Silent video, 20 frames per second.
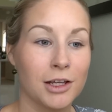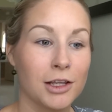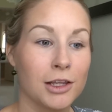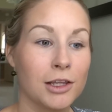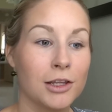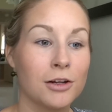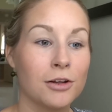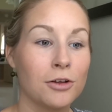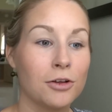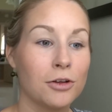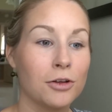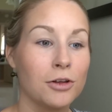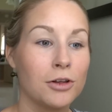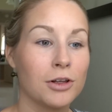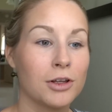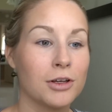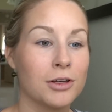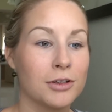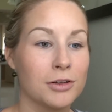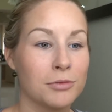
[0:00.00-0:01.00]
a
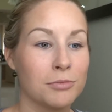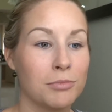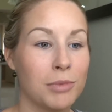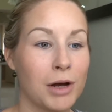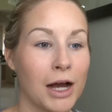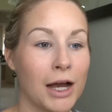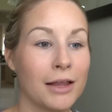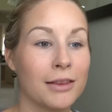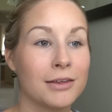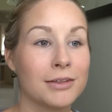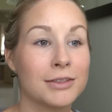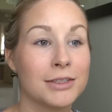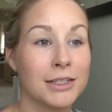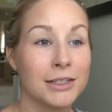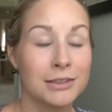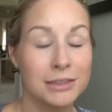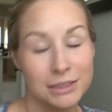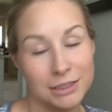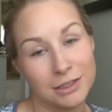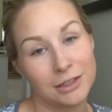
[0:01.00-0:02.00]
little behind the
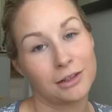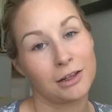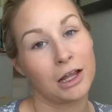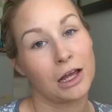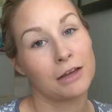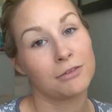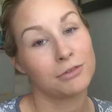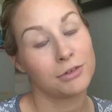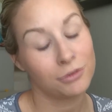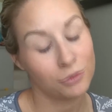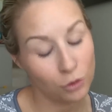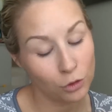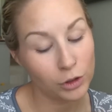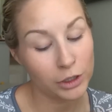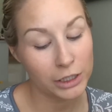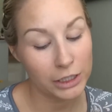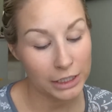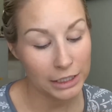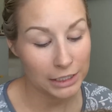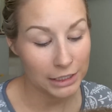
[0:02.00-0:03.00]
scenes in the life of
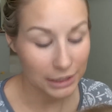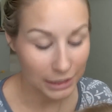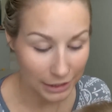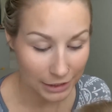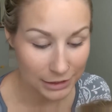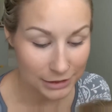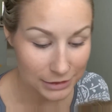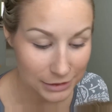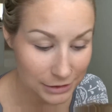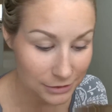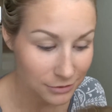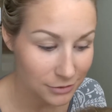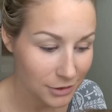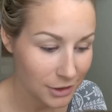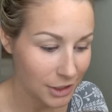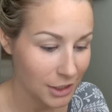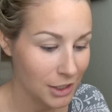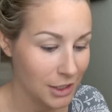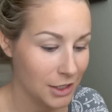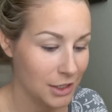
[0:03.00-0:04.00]
Courtney and Landon.
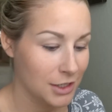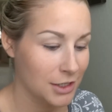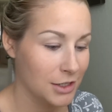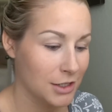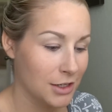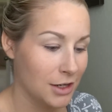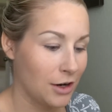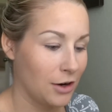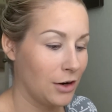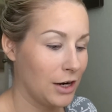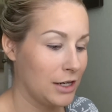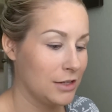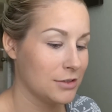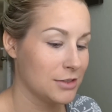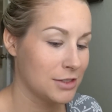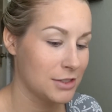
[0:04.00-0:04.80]
Alright,